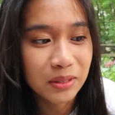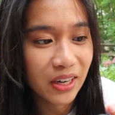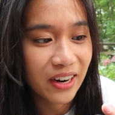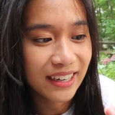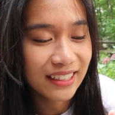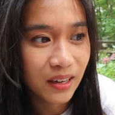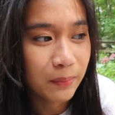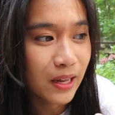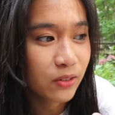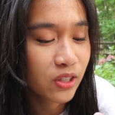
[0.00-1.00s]
sorry. Come
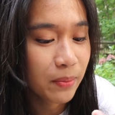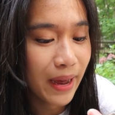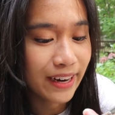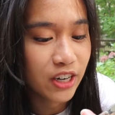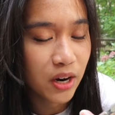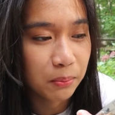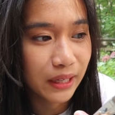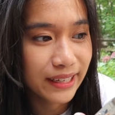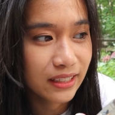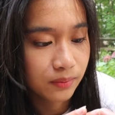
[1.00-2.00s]
down to the backyard,
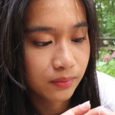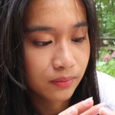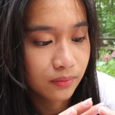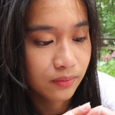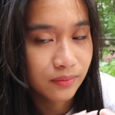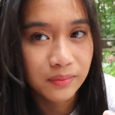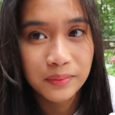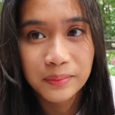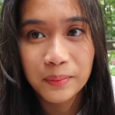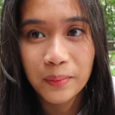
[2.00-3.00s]
please.
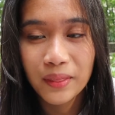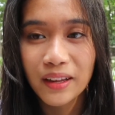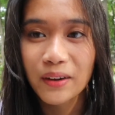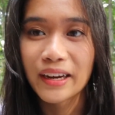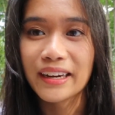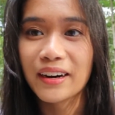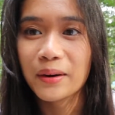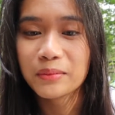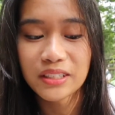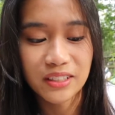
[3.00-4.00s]
Okay, she's